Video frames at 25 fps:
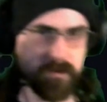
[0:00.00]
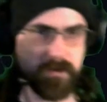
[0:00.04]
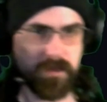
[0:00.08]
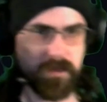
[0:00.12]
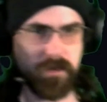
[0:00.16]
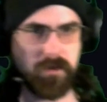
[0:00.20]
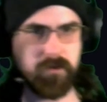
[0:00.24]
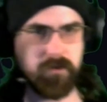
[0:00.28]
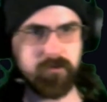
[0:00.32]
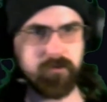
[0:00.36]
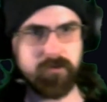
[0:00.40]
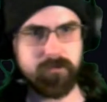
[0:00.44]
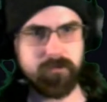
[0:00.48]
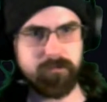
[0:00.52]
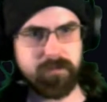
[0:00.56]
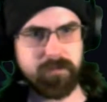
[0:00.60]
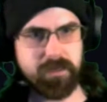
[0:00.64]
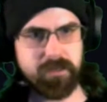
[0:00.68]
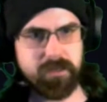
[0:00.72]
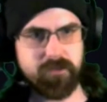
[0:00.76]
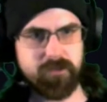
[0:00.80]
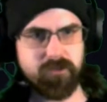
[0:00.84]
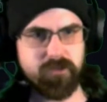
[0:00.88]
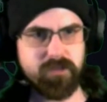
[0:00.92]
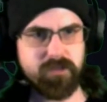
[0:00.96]
they're low on
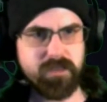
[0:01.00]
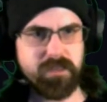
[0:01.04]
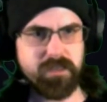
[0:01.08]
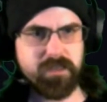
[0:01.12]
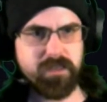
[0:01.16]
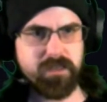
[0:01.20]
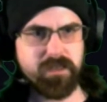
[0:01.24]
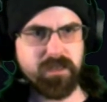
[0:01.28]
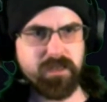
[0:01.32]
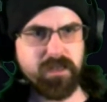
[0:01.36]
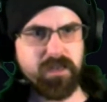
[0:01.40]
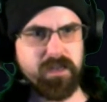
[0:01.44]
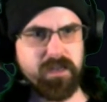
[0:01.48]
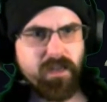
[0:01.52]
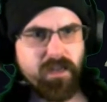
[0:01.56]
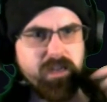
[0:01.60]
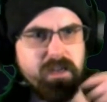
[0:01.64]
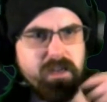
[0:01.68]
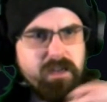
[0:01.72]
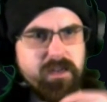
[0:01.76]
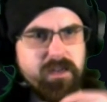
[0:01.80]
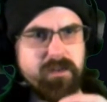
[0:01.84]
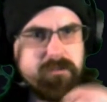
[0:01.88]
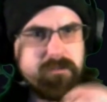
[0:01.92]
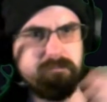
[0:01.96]
battery.
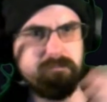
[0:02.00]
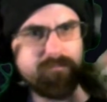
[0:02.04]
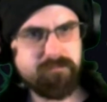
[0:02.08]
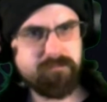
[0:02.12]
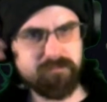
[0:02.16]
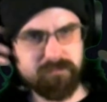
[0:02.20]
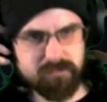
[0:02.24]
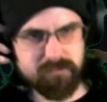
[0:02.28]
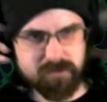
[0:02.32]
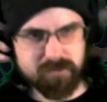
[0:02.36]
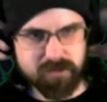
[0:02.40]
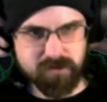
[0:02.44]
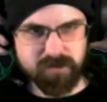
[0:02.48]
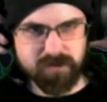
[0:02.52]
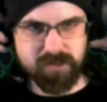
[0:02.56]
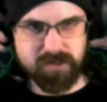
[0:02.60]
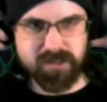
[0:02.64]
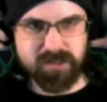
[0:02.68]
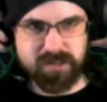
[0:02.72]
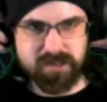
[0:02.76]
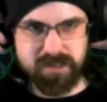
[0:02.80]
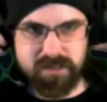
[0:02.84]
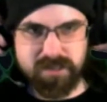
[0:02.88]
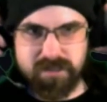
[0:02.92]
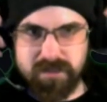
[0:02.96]
Sorry,
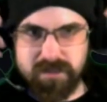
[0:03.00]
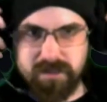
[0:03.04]
just a sec.